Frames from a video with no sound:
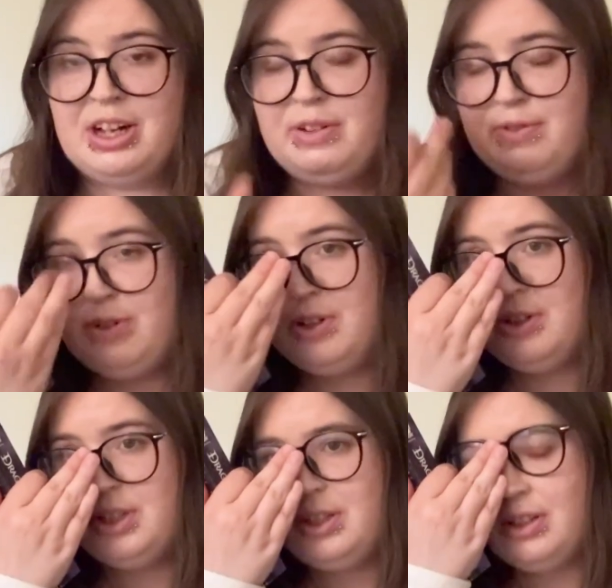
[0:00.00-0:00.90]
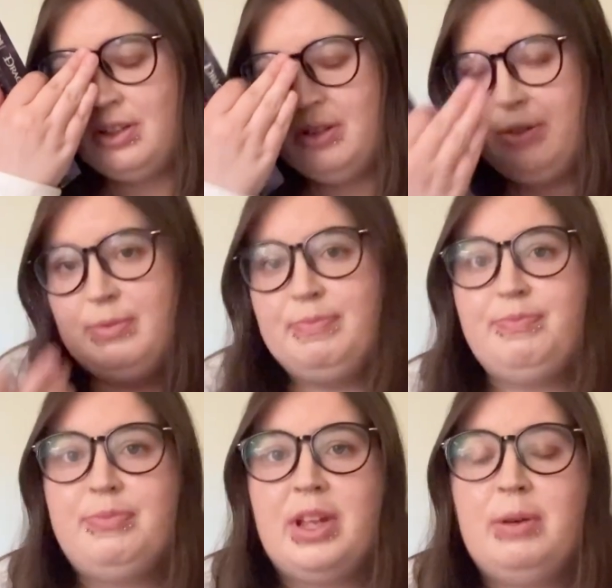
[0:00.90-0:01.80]
I
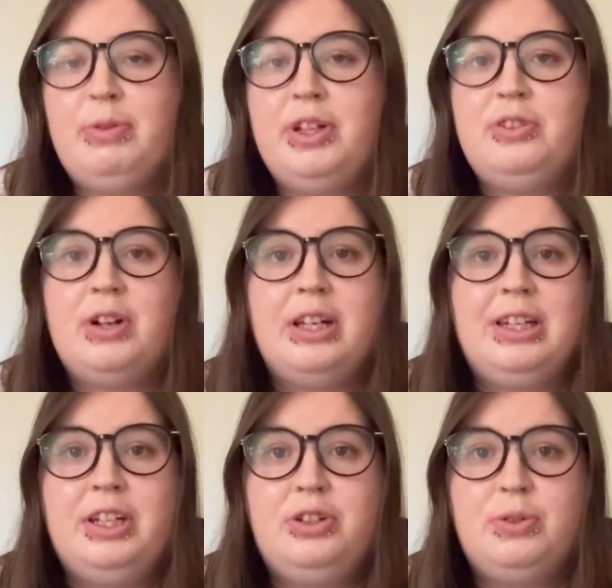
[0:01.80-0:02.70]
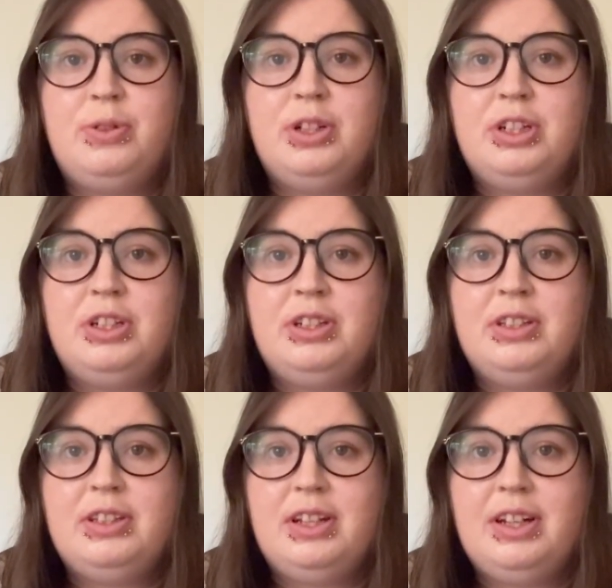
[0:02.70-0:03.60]
played Dragon Age
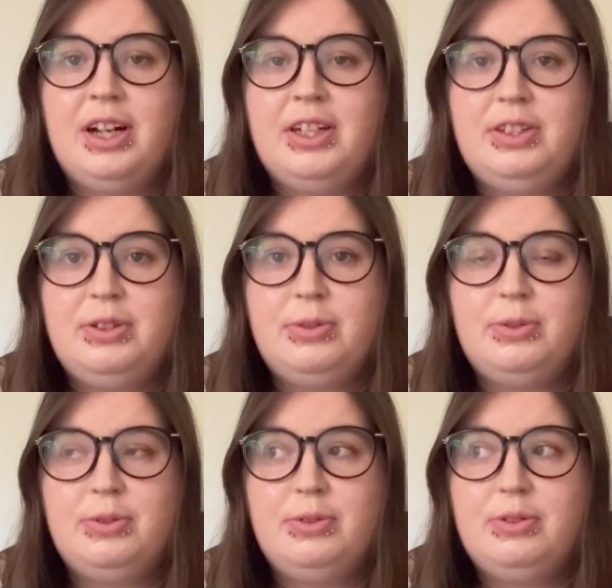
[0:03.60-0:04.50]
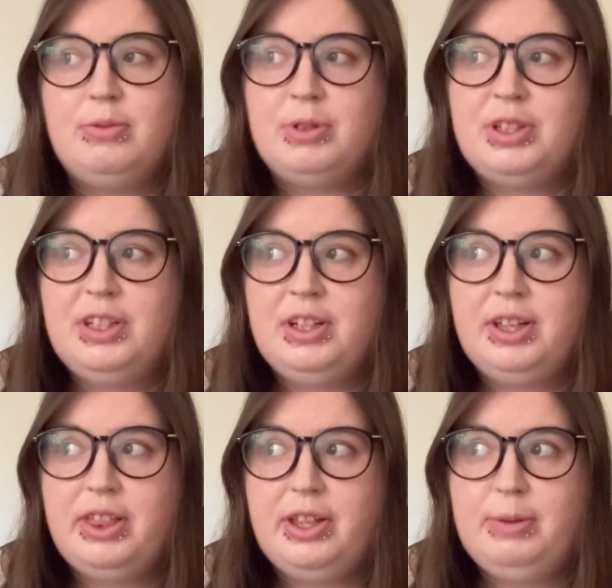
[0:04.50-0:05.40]
Origins in high school. We're seeing
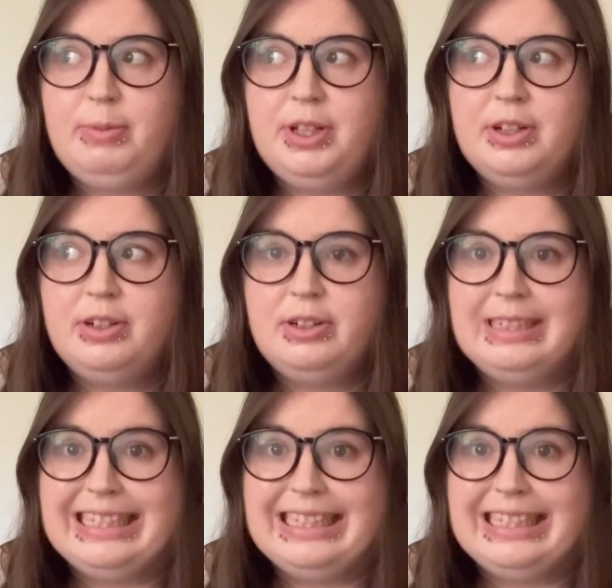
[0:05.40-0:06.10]
a theme here.